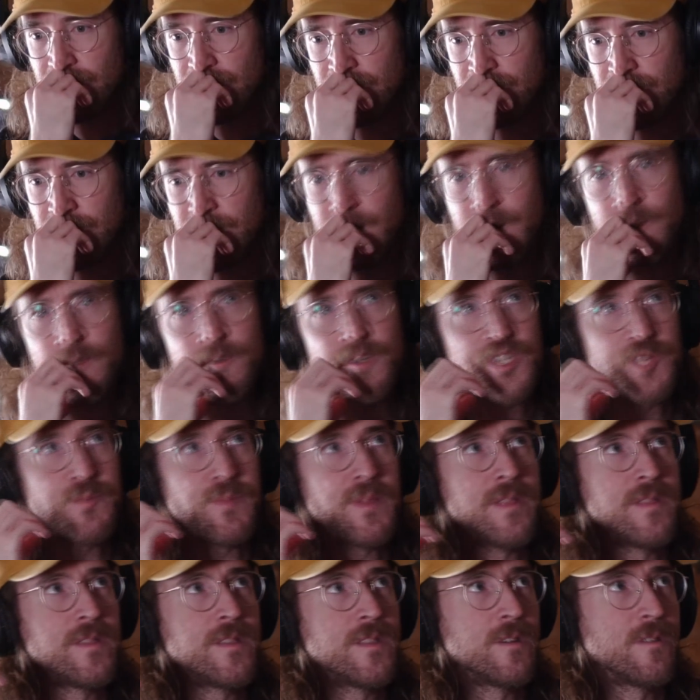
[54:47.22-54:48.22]
You know, it's
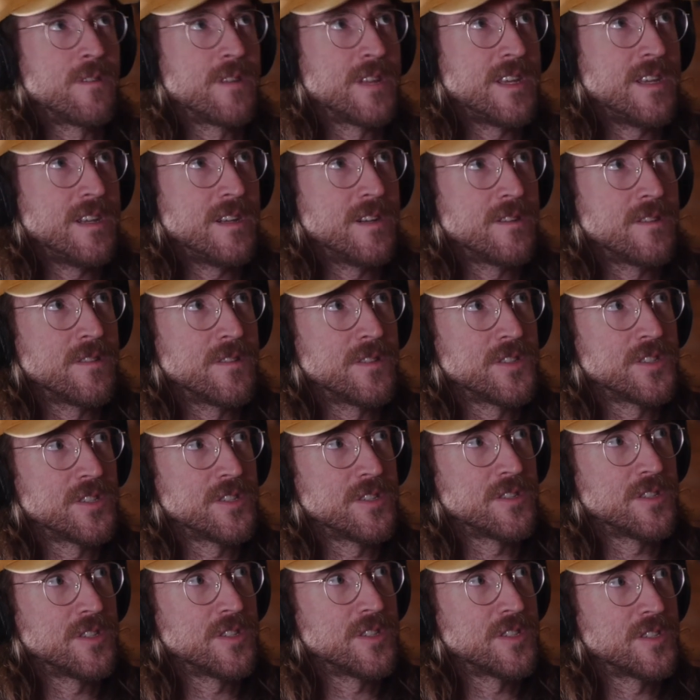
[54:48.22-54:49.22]
been 30 years
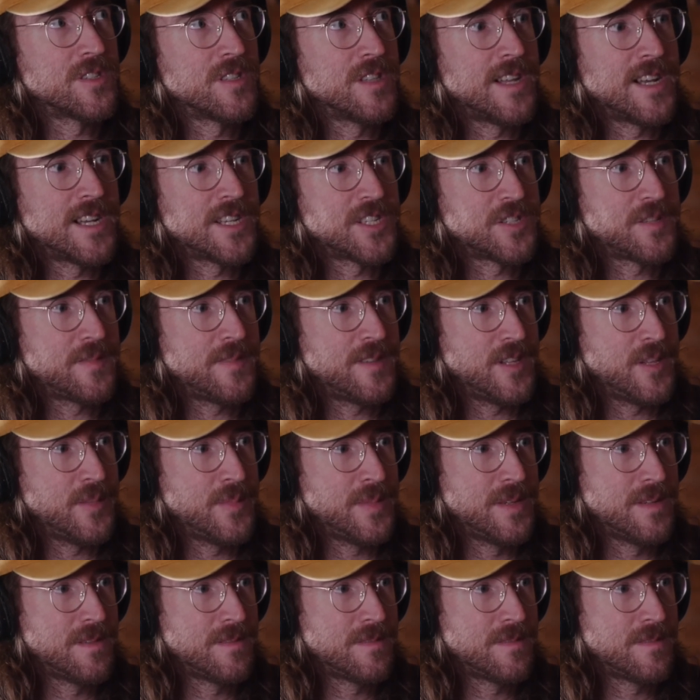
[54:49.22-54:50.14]
since the last film.